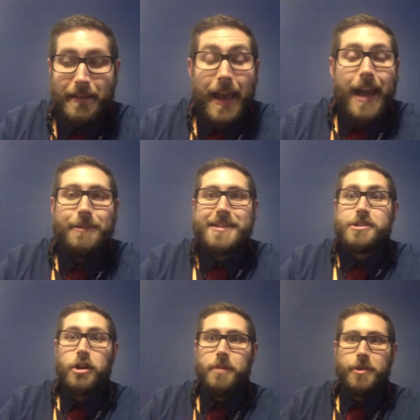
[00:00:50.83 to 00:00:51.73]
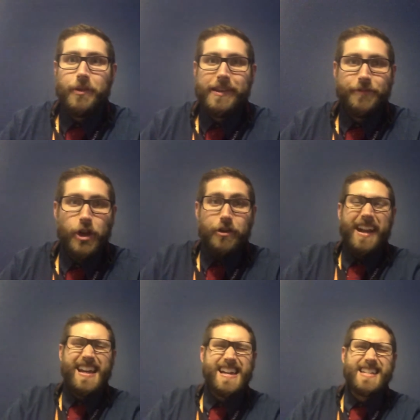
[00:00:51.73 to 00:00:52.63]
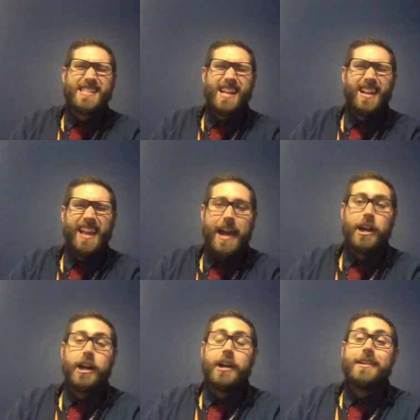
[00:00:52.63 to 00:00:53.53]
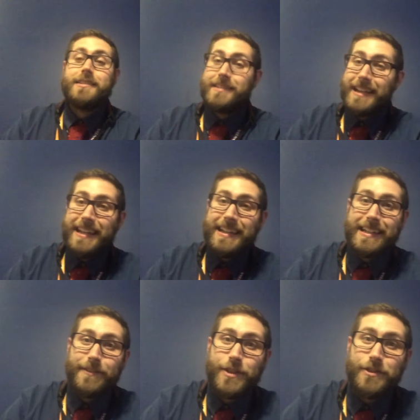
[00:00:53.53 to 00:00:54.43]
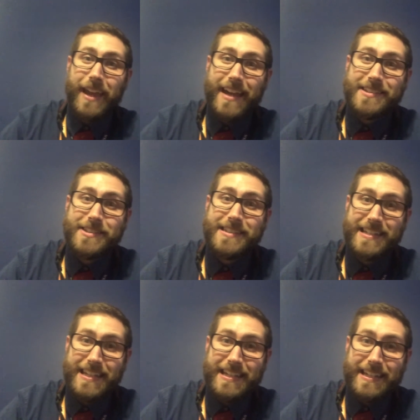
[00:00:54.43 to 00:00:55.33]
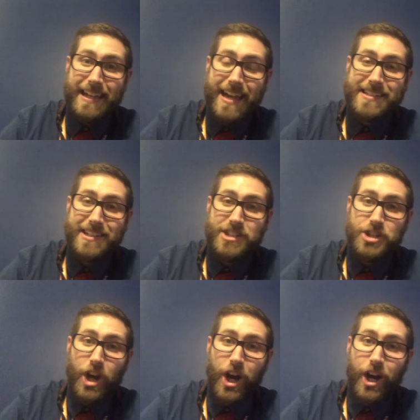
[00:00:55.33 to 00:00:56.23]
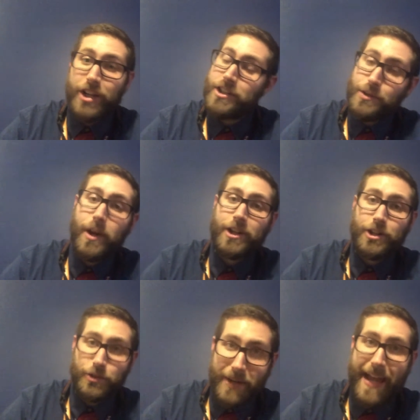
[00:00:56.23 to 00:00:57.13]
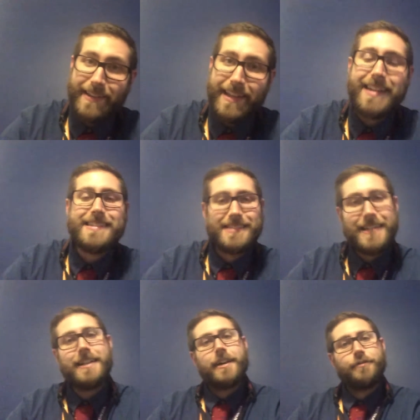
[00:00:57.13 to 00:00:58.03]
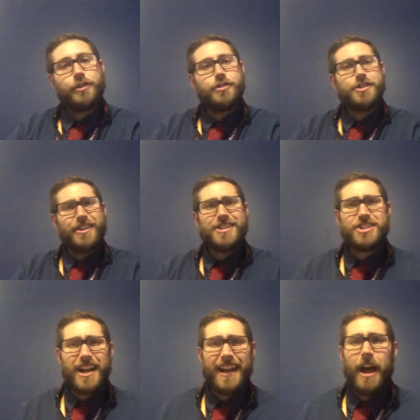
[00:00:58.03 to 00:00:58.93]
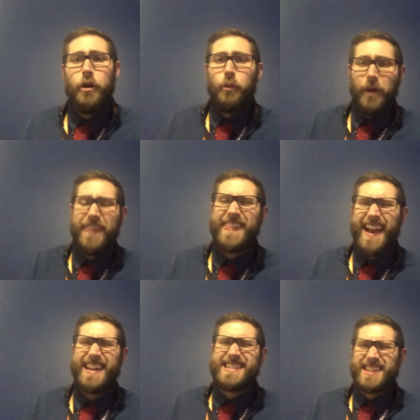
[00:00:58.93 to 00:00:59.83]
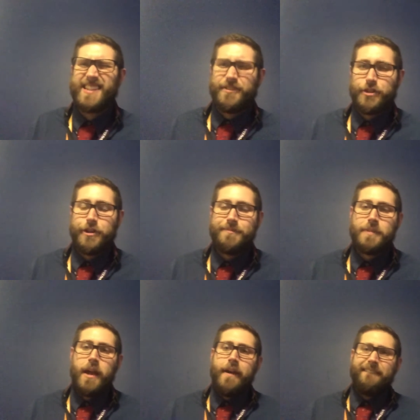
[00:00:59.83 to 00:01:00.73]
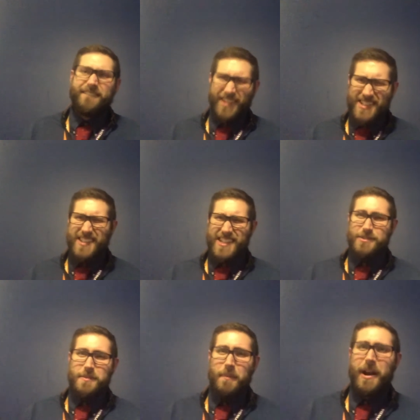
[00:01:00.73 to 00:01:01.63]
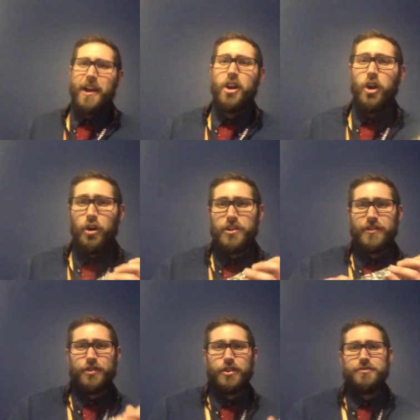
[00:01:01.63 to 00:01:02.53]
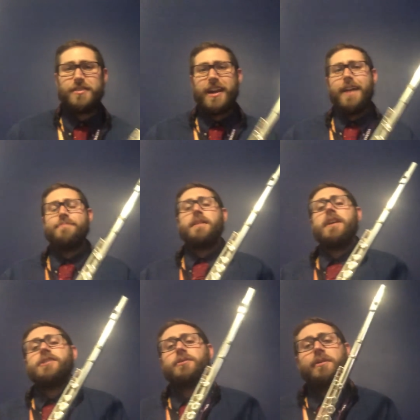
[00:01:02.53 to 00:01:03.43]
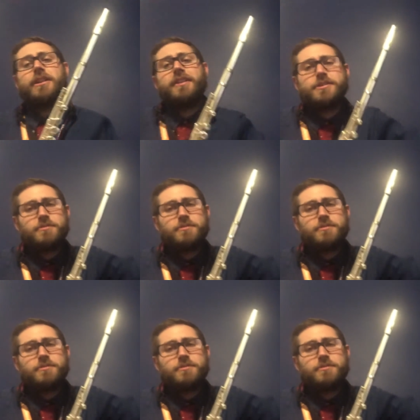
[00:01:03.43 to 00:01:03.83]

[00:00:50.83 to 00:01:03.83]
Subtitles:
Anyways, note number 3 on the flute is the letter D. If you guessed D as in dog, you are correct. It is D on flute. So let's check out what that is on the flute. First, let's remember how to hold the flute, okay? So when we do this,